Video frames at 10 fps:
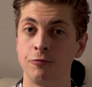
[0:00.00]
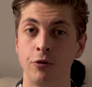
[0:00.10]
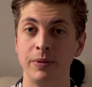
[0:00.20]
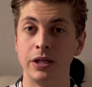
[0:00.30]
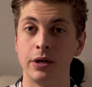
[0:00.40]

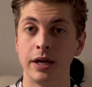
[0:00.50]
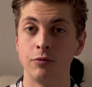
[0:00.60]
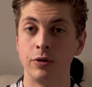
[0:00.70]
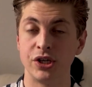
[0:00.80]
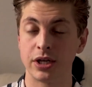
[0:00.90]
for me to
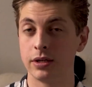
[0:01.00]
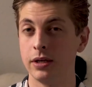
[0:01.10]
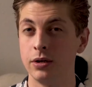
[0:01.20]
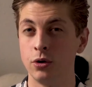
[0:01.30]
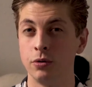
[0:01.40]
get rejected
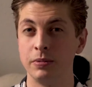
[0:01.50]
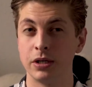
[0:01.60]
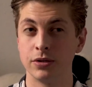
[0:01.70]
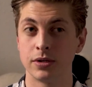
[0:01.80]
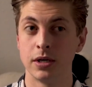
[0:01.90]
at all,
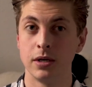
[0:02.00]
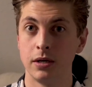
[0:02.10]
because